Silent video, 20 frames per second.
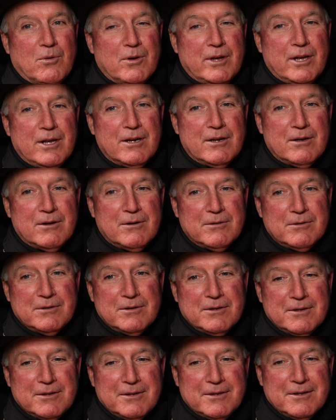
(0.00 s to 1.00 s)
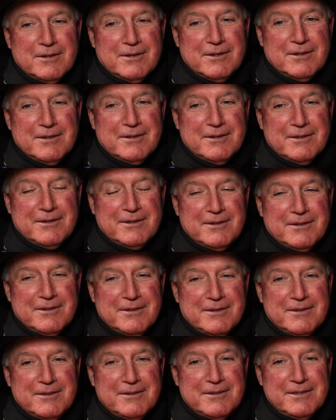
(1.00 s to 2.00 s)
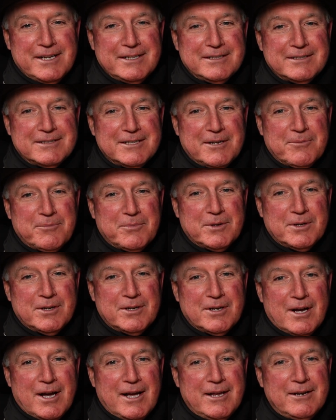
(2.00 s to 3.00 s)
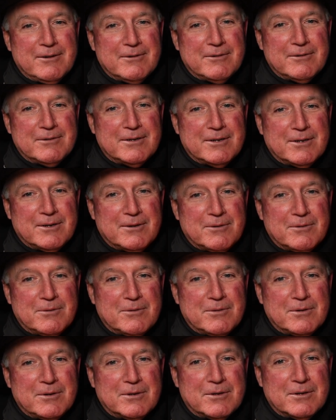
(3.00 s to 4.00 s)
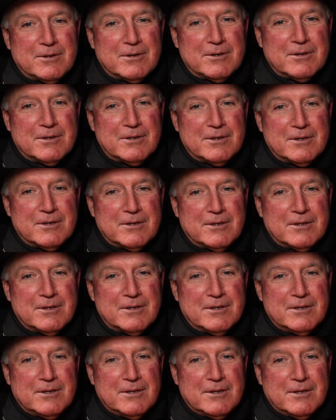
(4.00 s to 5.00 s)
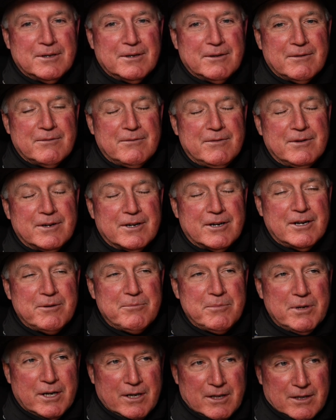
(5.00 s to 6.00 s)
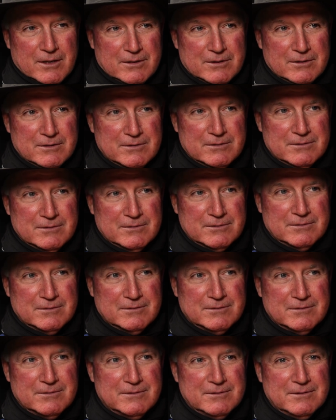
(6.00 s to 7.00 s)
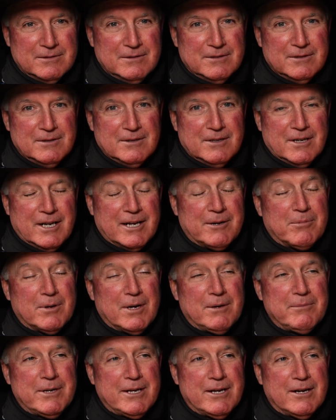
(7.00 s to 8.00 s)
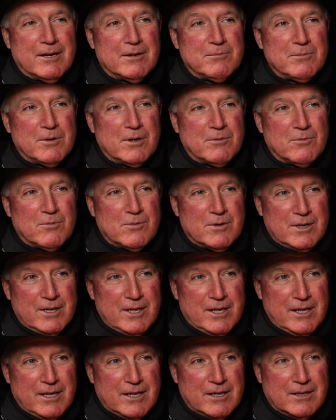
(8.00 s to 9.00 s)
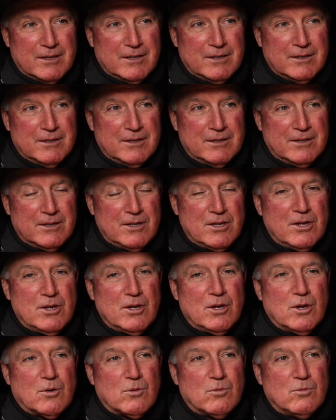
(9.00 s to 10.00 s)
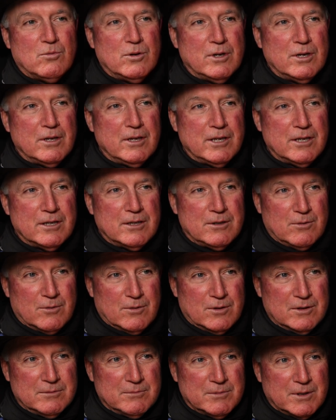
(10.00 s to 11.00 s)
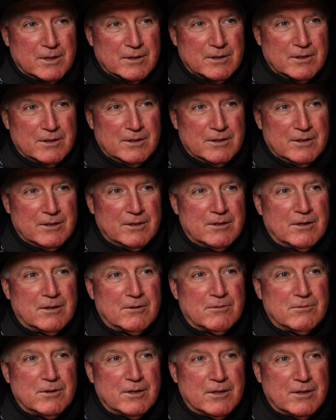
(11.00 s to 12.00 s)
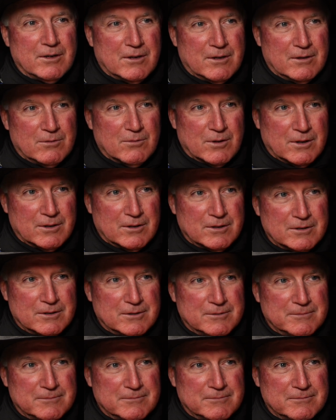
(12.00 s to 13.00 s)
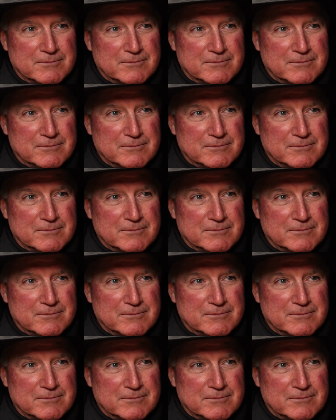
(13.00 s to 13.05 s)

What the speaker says: Well, you know, that's something I don't know very many I can probably count them on one hand. Really good horsemen that aren't really hard workers.